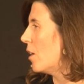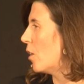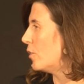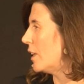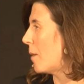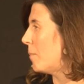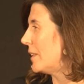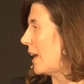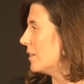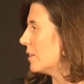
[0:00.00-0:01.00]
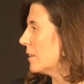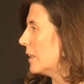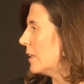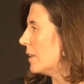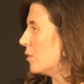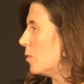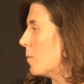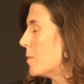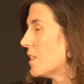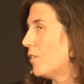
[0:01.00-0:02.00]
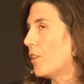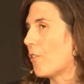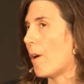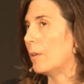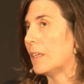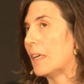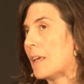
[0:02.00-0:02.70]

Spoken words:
appetite that we are perceiving around.